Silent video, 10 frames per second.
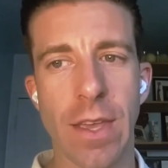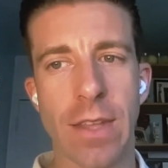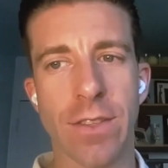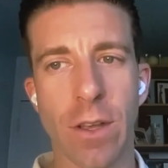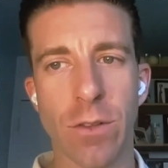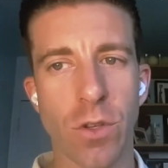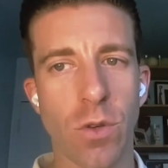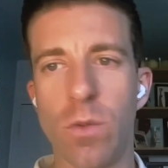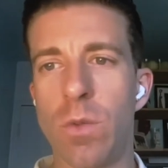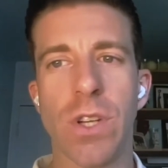and sell
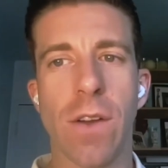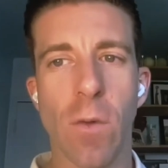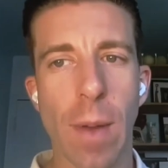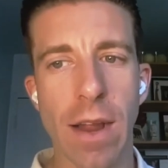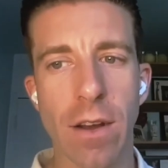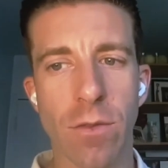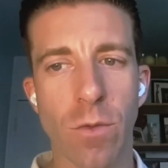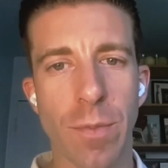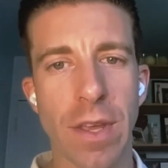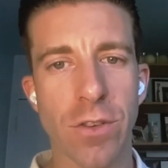to whichever buyer
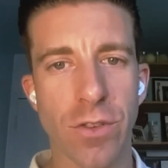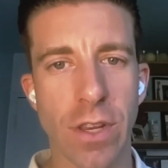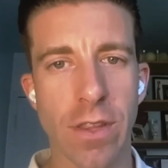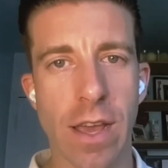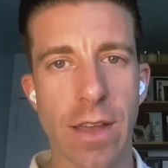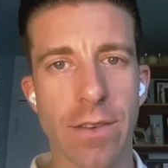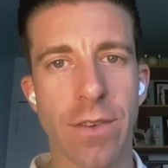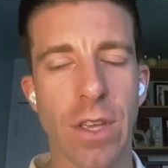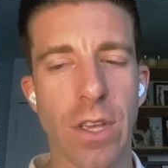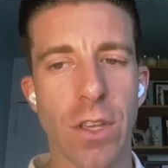would be interested in that.
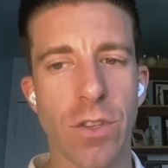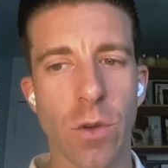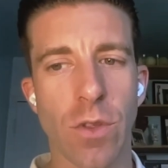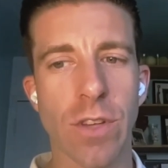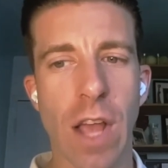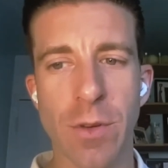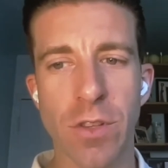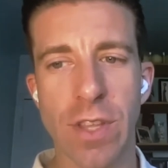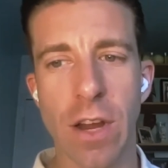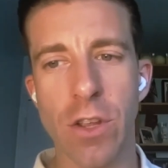So there's
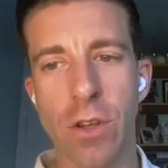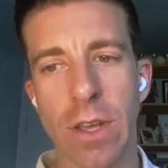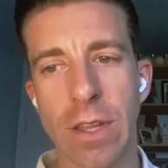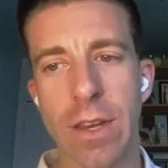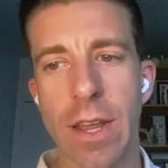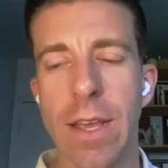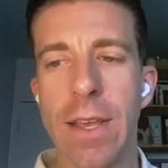options there. You could